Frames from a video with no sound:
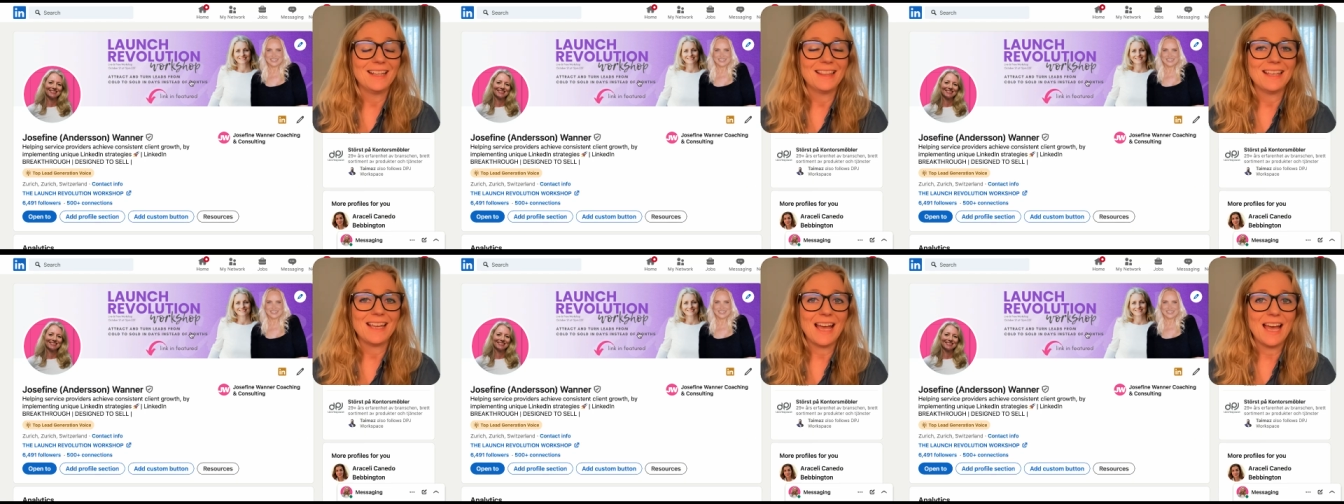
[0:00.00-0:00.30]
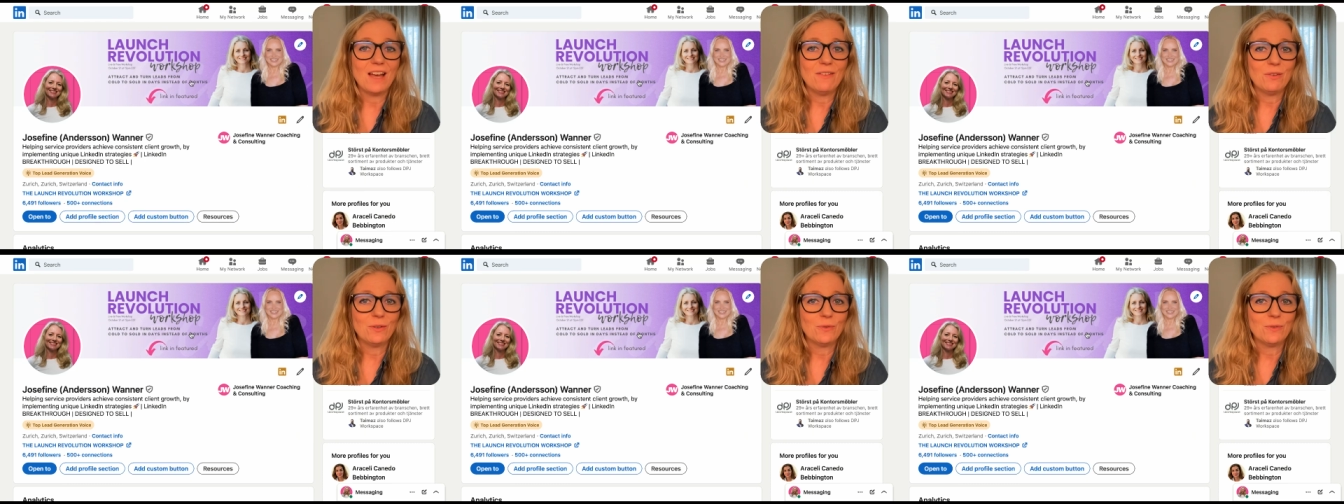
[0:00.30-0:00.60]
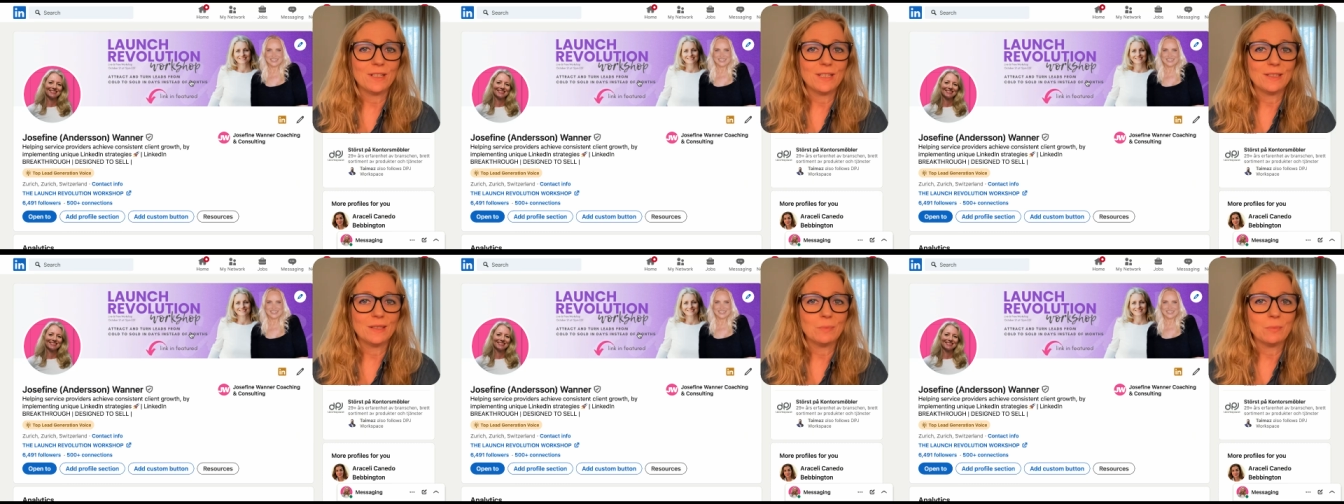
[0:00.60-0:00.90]
they have a
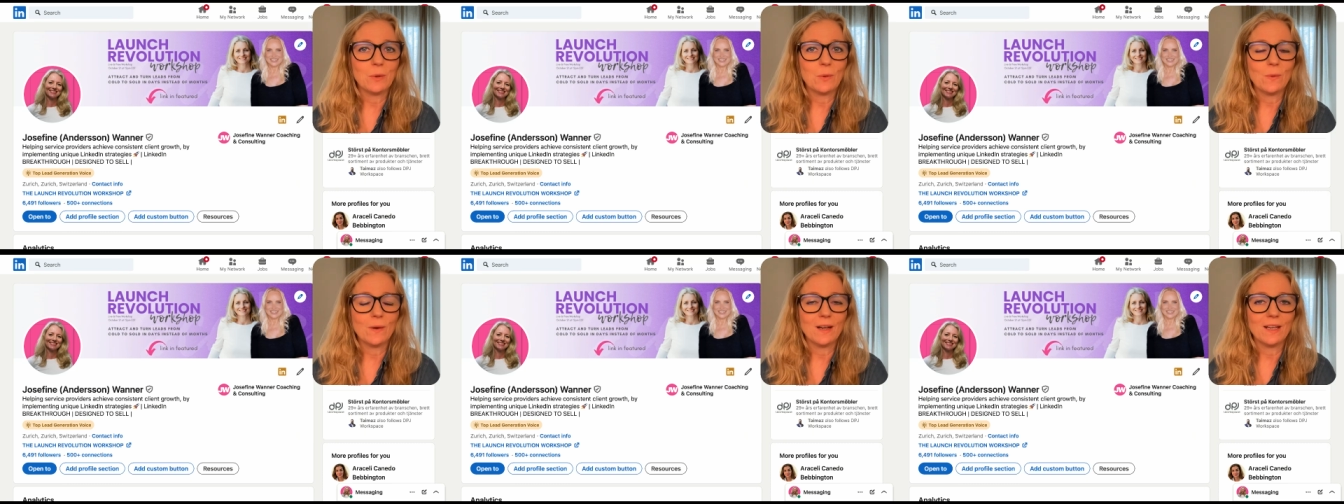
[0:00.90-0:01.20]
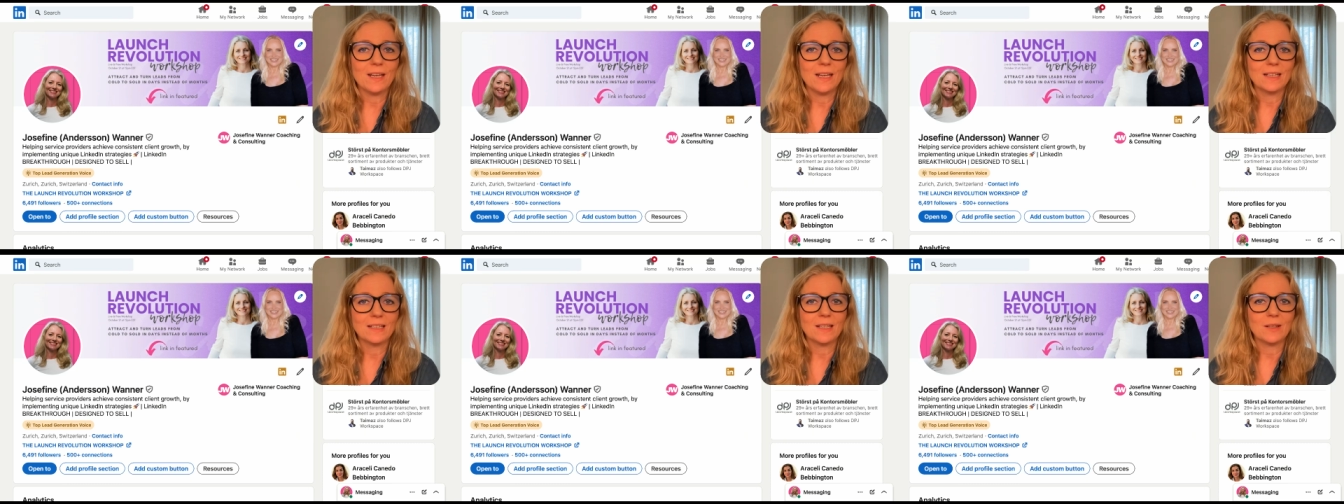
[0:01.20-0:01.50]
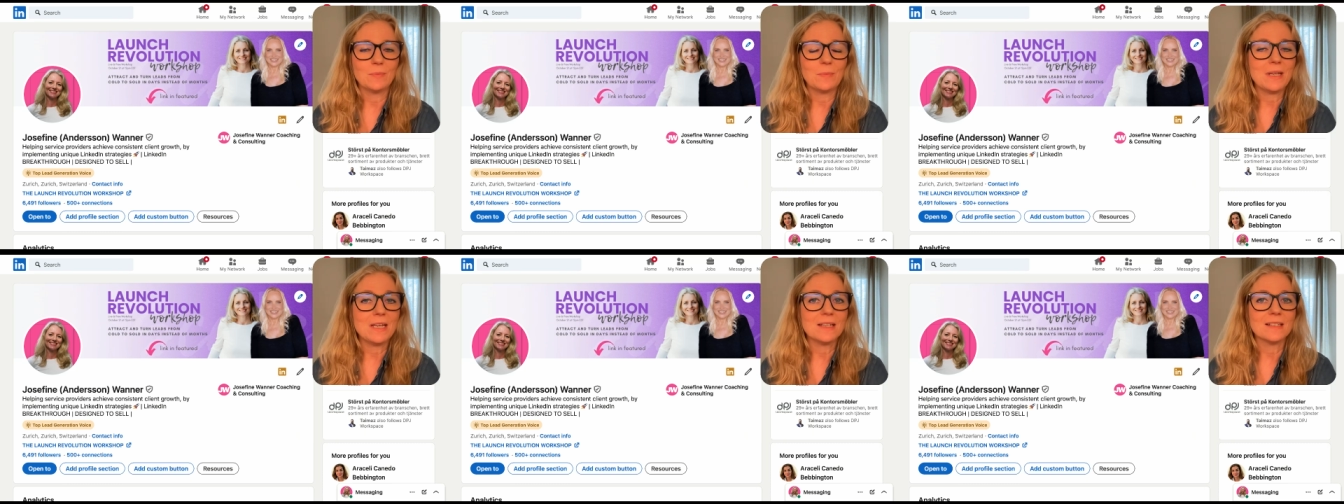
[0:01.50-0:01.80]
really boring, it
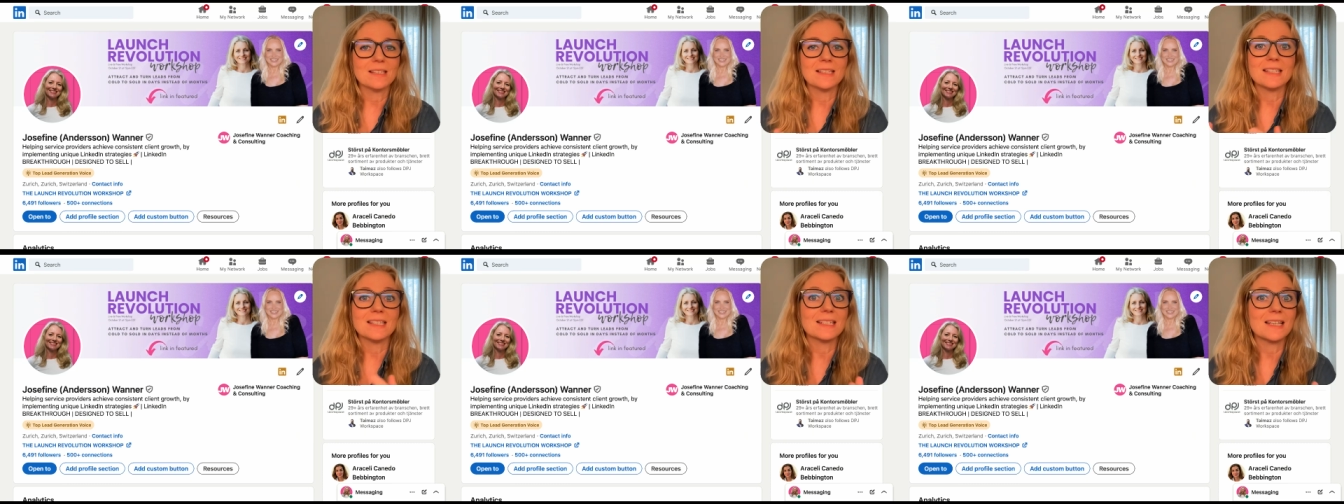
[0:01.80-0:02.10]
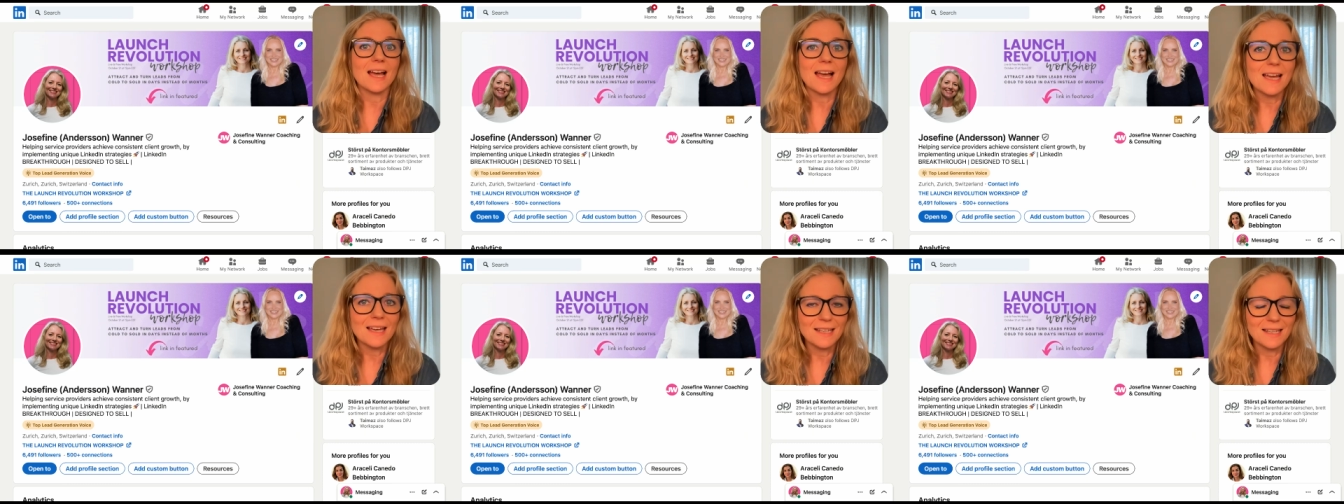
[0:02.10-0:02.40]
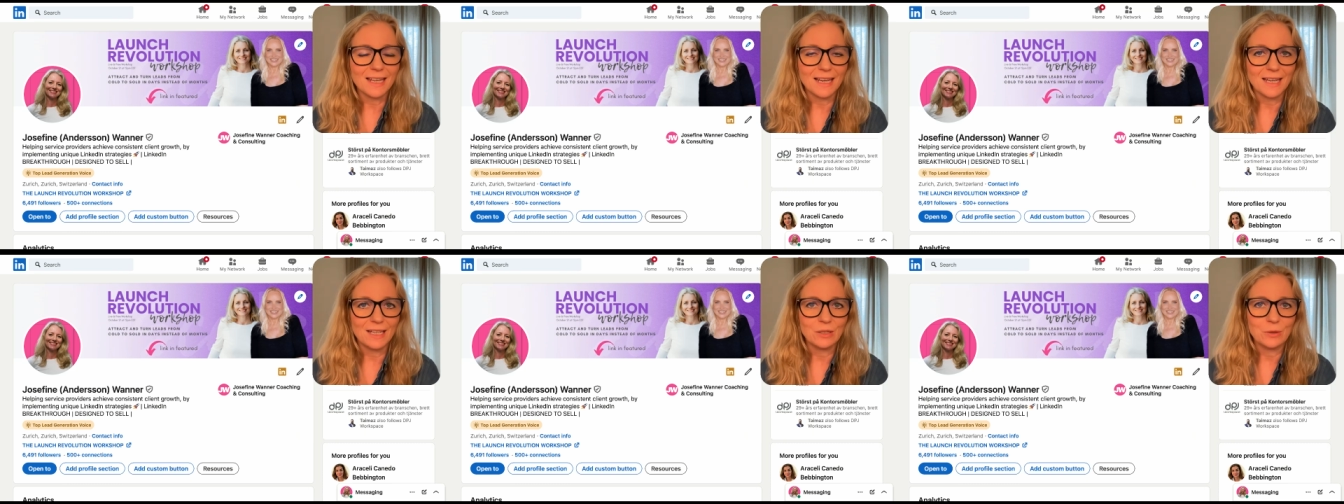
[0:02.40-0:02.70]
can be a
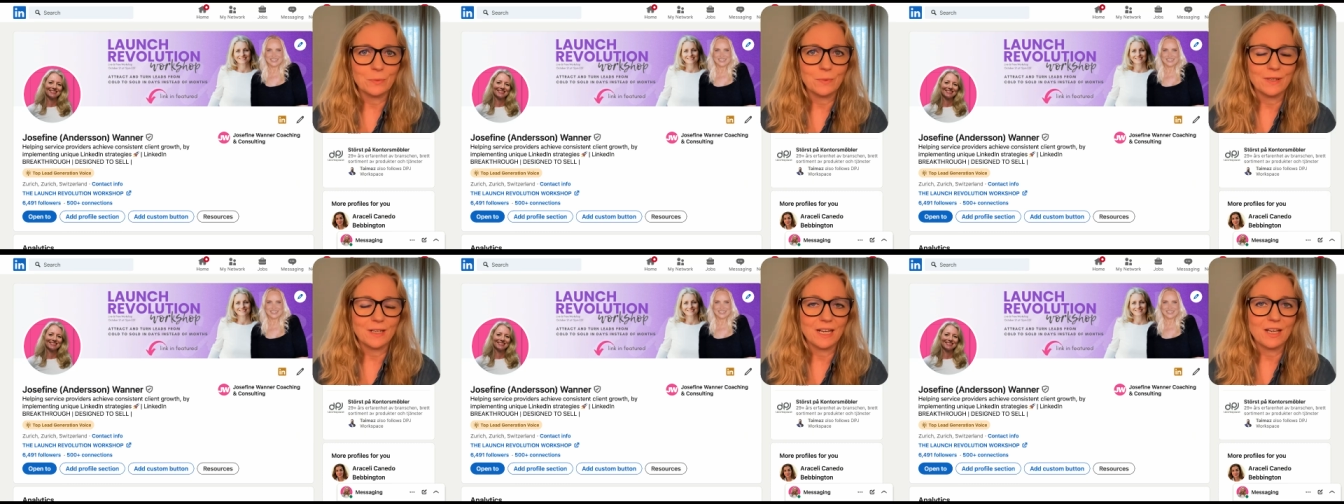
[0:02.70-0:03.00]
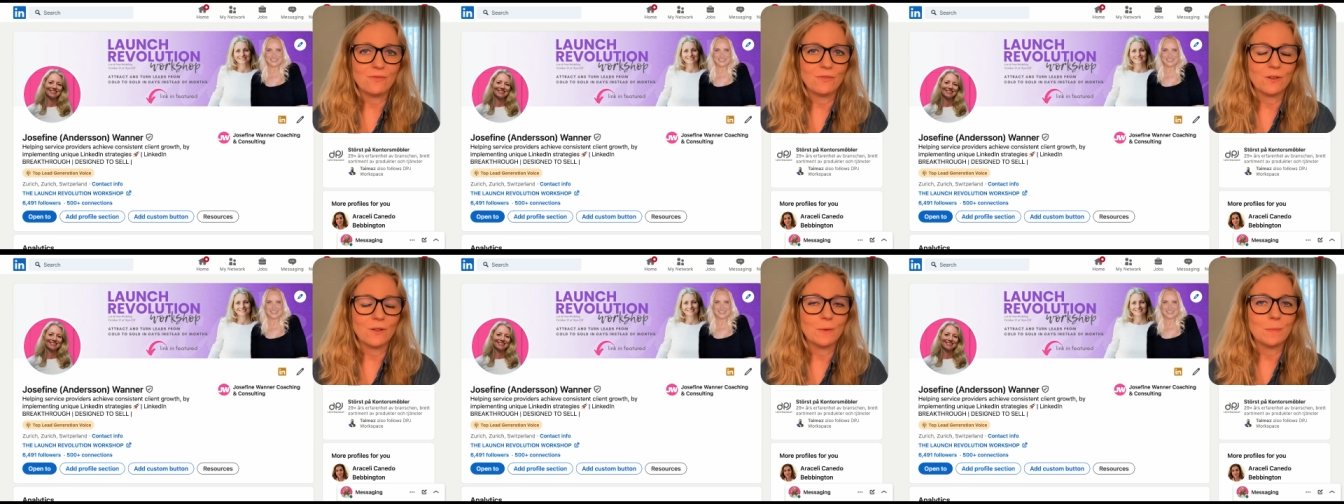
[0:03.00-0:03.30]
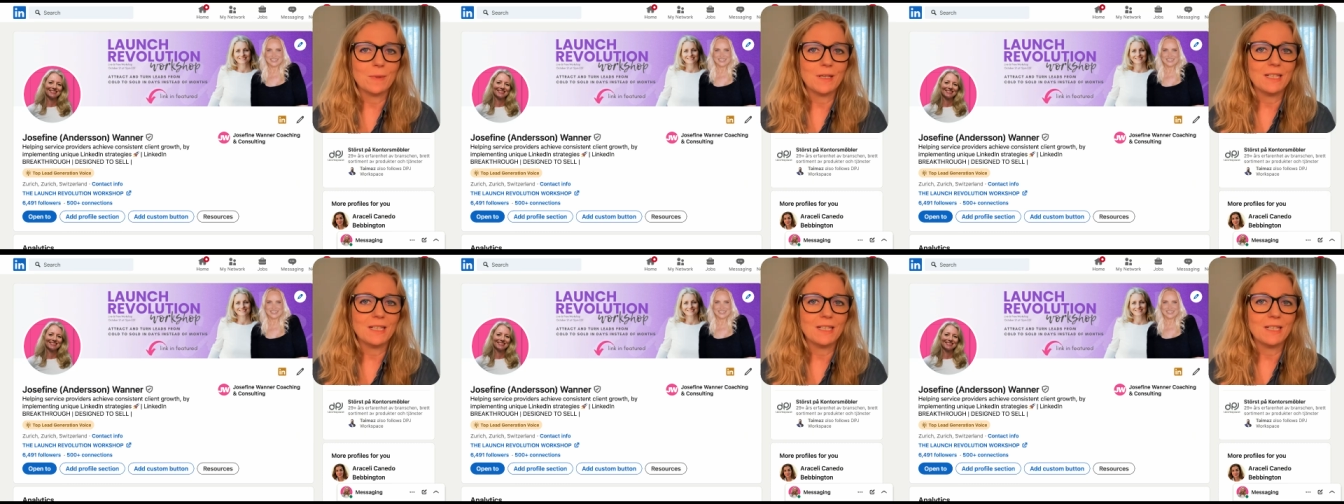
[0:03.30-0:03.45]
skyline or whatever,